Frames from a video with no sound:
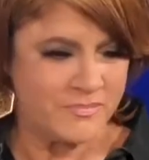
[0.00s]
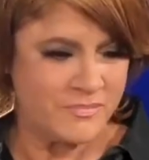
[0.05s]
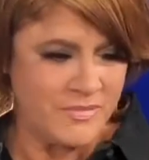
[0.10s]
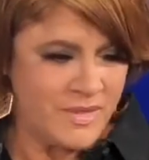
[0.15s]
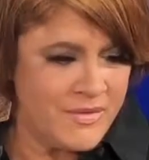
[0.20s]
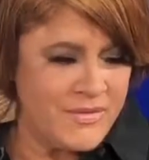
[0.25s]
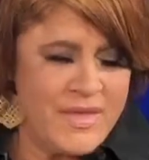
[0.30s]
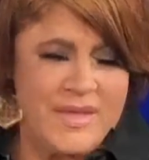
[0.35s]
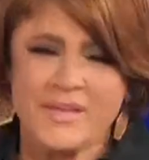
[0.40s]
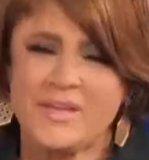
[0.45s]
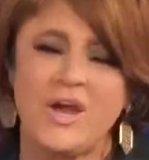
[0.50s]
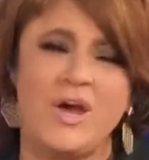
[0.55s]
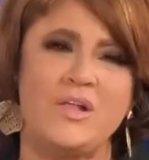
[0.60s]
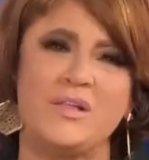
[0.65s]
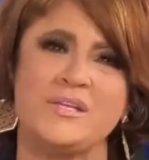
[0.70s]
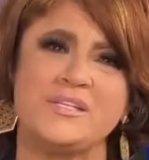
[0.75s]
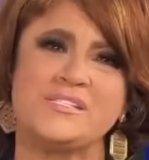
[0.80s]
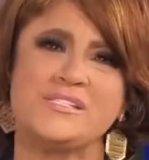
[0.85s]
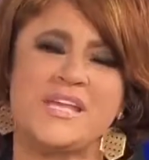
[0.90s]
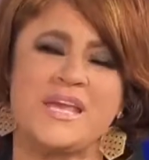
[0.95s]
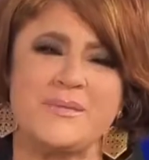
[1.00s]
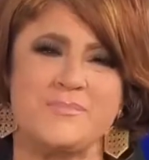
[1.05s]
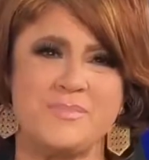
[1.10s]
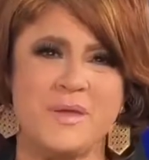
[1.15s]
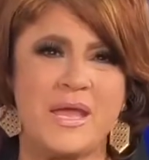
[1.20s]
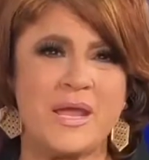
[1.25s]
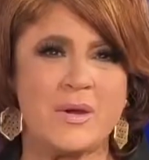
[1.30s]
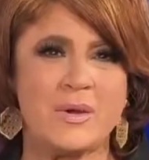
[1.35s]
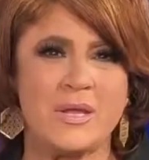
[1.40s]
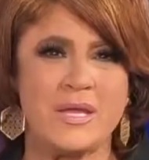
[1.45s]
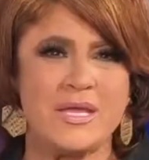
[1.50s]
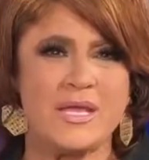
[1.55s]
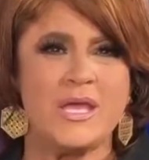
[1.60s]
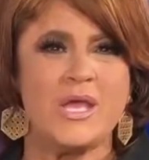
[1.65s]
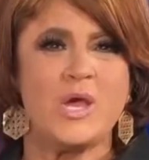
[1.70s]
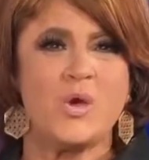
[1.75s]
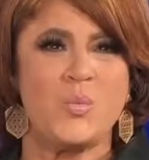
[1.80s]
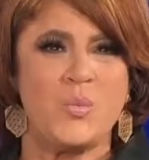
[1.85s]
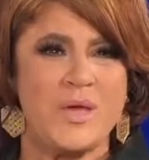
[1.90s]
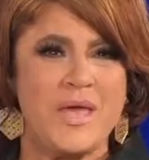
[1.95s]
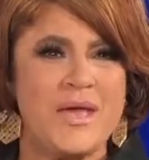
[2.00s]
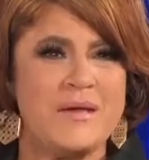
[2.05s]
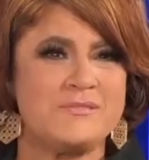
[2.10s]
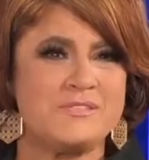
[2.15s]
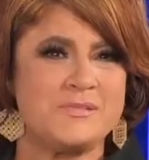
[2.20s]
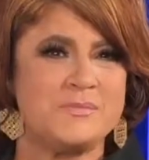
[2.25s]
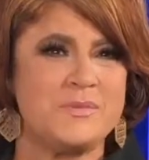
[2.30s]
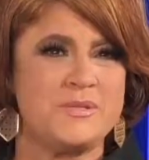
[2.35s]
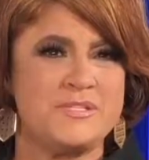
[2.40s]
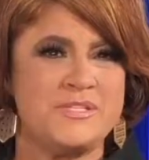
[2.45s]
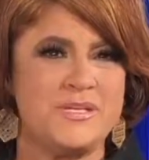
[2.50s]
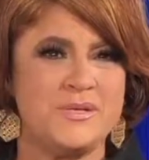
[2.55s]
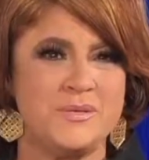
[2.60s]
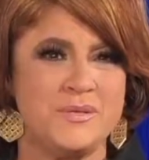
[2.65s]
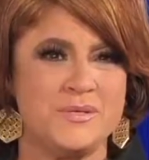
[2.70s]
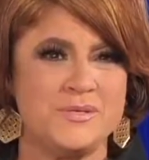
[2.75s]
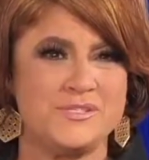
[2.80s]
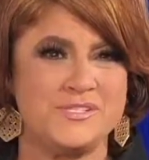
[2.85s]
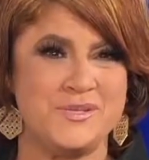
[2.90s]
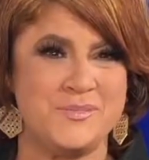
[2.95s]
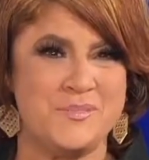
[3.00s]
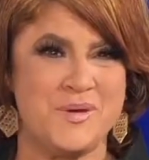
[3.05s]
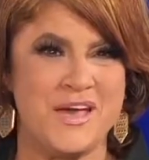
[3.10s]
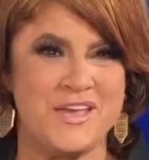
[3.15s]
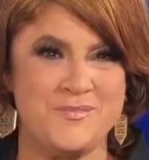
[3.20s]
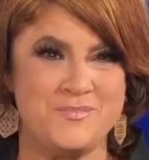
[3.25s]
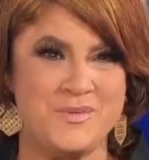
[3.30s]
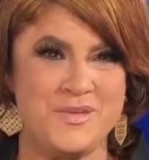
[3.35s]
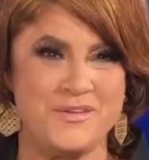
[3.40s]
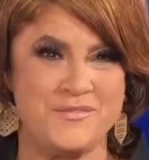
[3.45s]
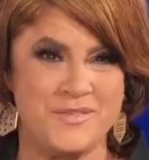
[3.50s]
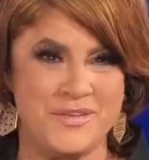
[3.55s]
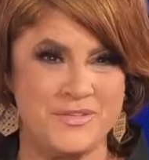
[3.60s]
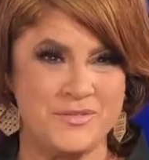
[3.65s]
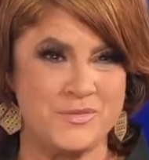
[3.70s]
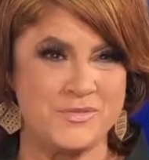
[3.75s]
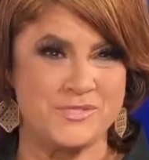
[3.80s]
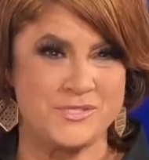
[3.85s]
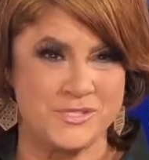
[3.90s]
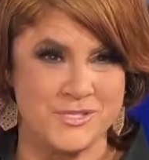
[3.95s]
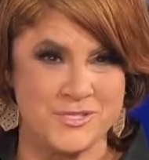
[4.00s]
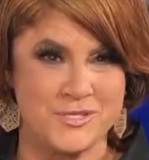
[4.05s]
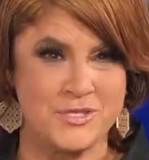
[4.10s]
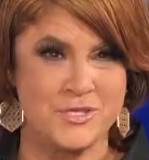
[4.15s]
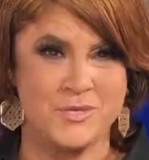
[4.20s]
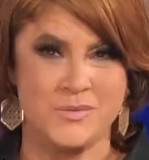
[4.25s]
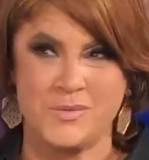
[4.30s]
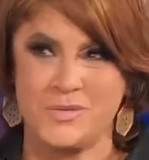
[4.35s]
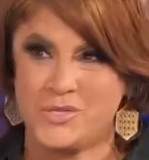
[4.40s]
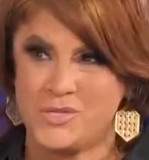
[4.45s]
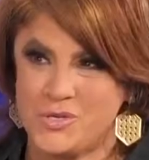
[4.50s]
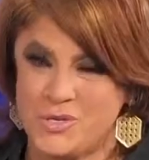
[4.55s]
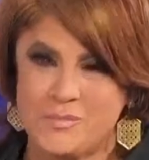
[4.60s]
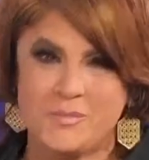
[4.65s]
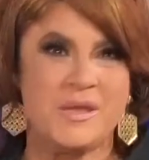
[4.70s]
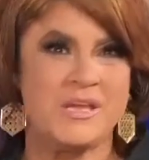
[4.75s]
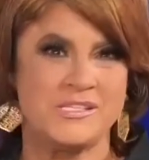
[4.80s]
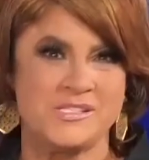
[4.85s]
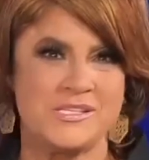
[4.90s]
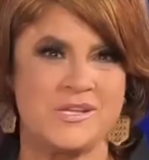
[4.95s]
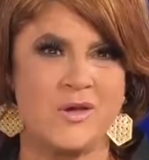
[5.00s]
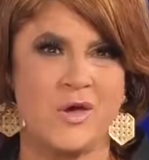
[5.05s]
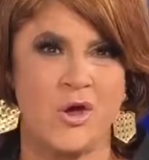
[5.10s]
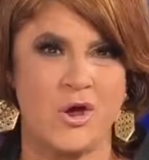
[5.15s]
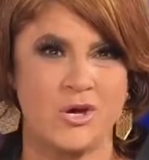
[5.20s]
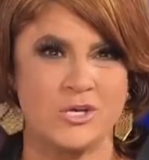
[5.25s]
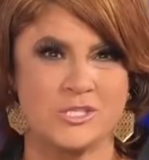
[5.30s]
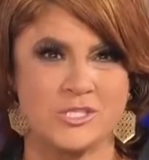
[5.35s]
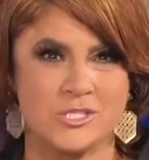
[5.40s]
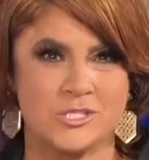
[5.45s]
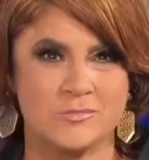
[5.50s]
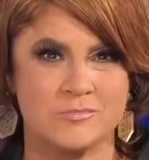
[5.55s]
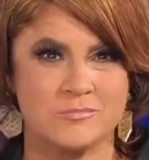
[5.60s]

they call and say, Barry, we have some materials that might be of interest to you and your amazing art.